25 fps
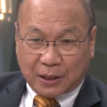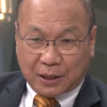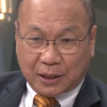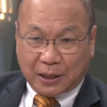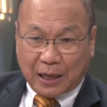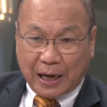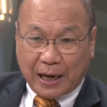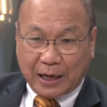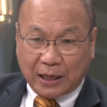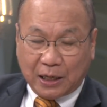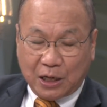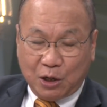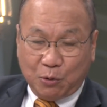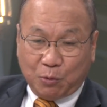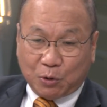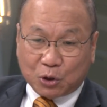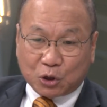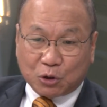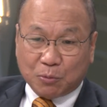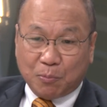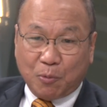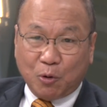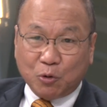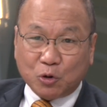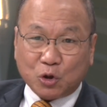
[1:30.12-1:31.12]
that it was
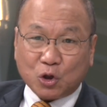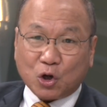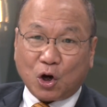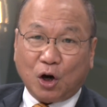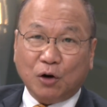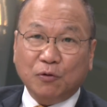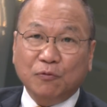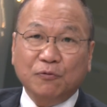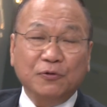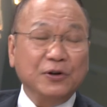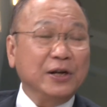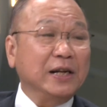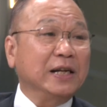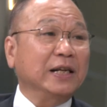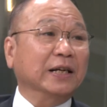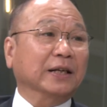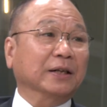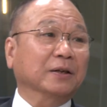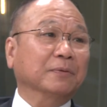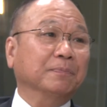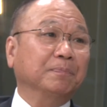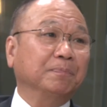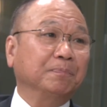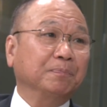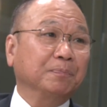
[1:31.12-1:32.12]
the most convenient
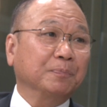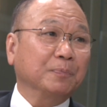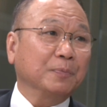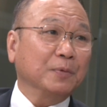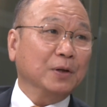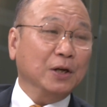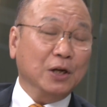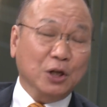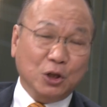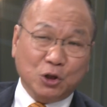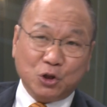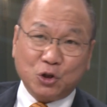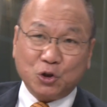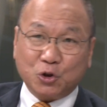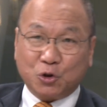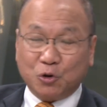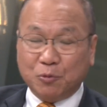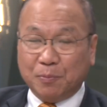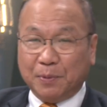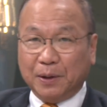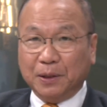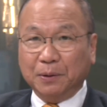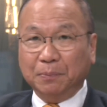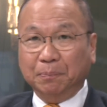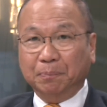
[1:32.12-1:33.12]

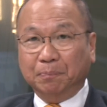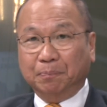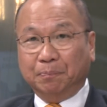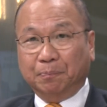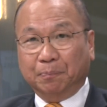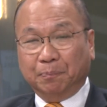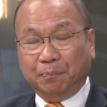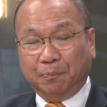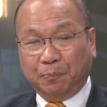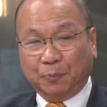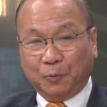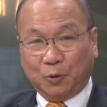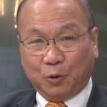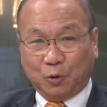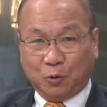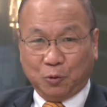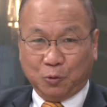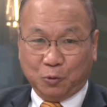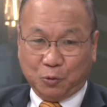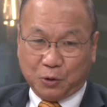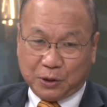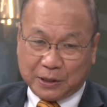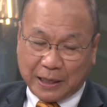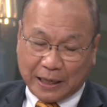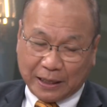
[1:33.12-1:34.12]
instrument
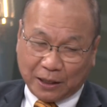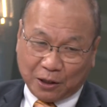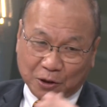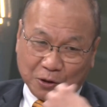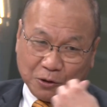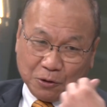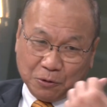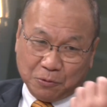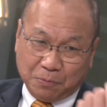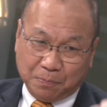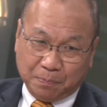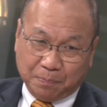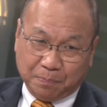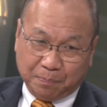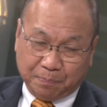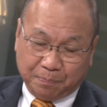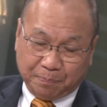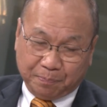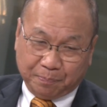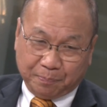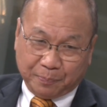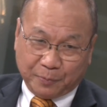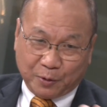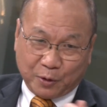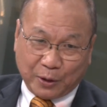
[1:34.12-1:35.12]
to settle
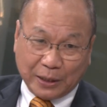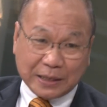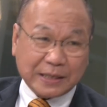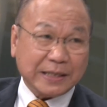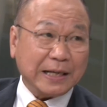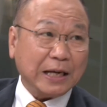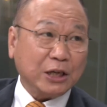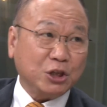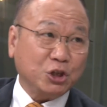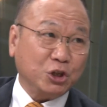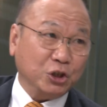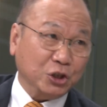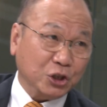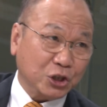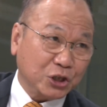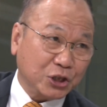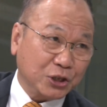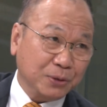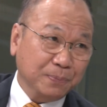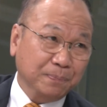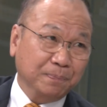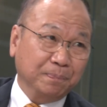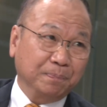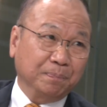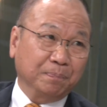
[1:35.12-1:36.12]
transactions
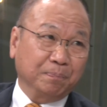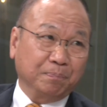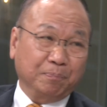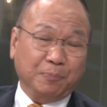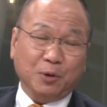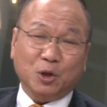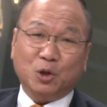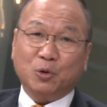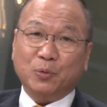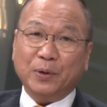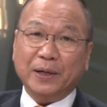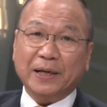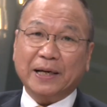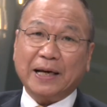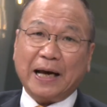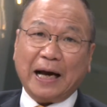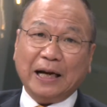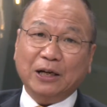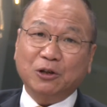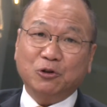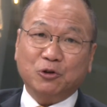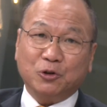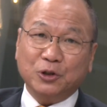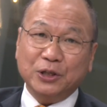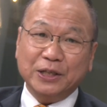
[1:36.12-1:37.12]
between
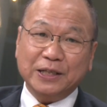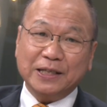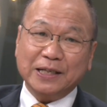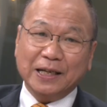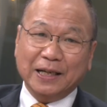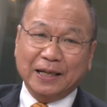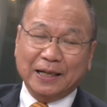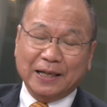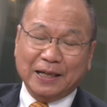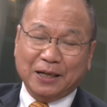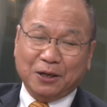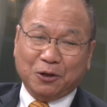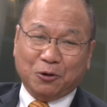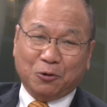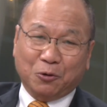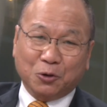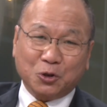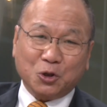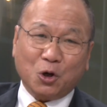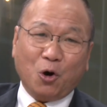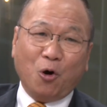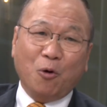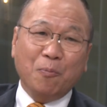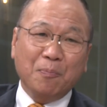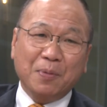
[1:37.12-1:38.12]
countries whose
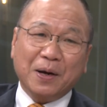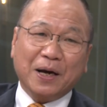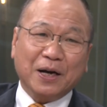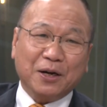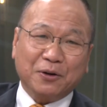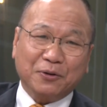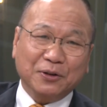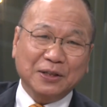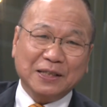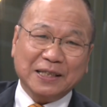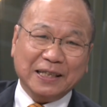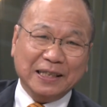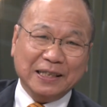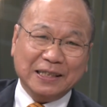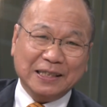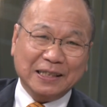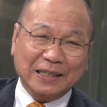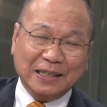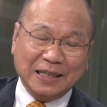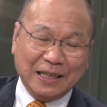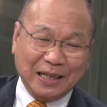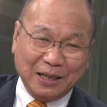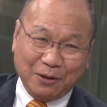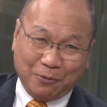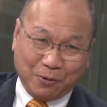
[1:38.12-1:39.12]
home currencies
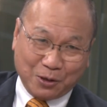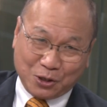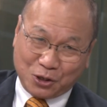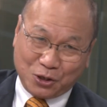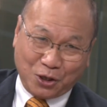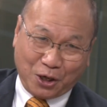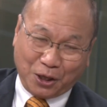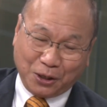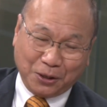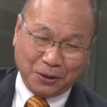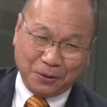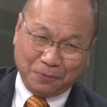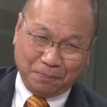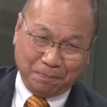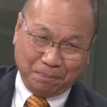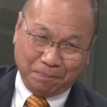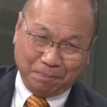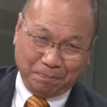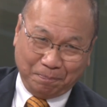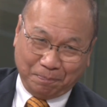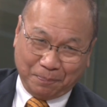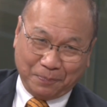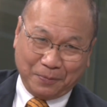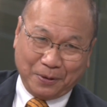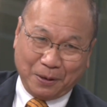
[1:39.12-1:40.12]
was not
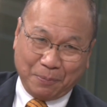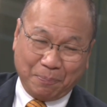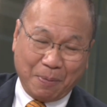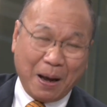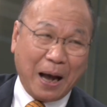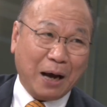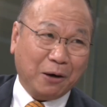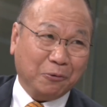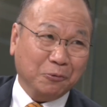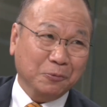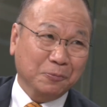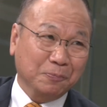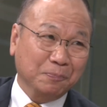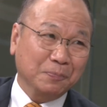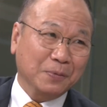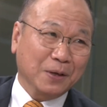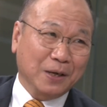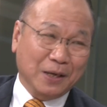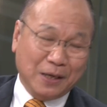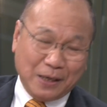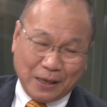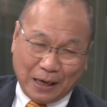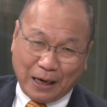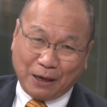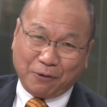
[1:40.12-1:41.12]
the pound.
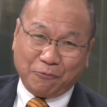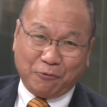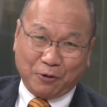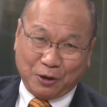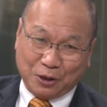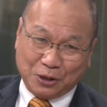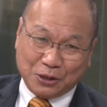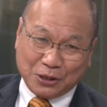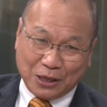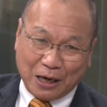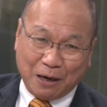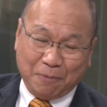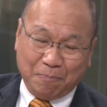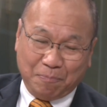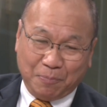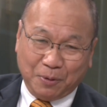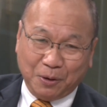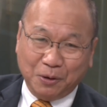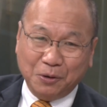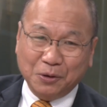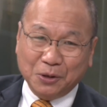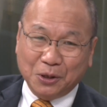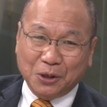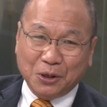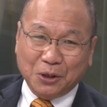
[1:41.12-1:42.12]
Like, for
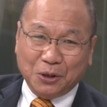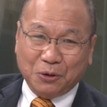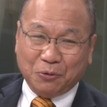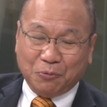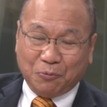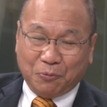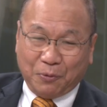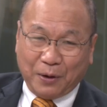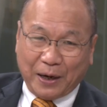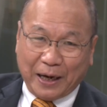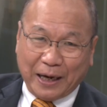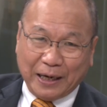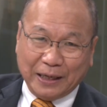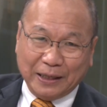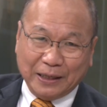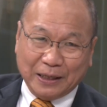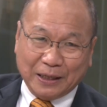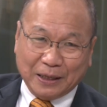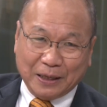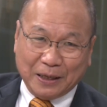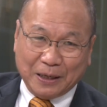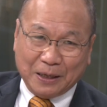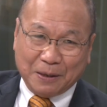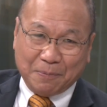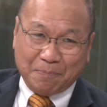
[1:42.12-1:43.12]
example, when
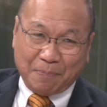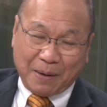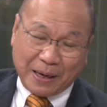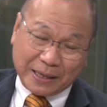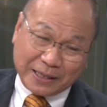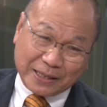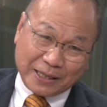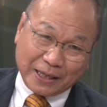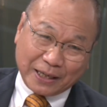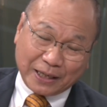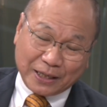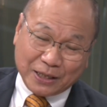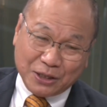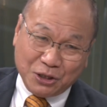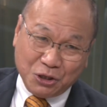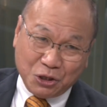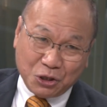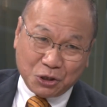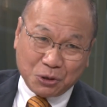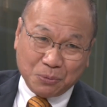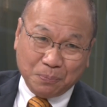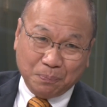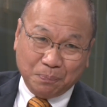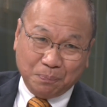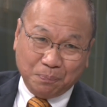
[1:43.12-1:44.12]
the
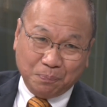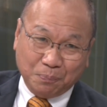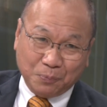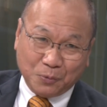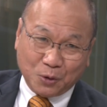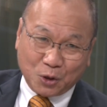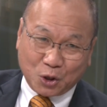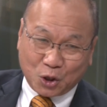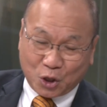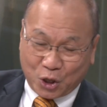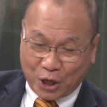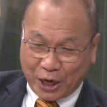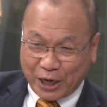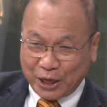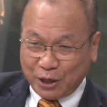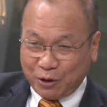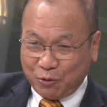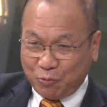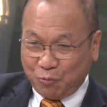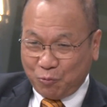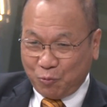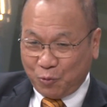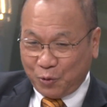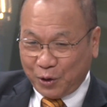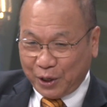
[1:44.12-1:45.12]
Mexicans trade
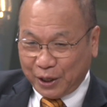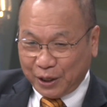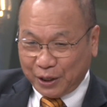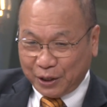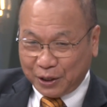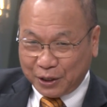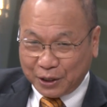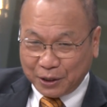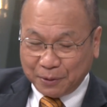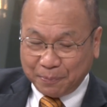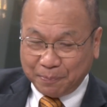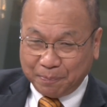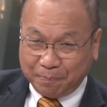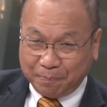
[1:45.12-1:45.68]
with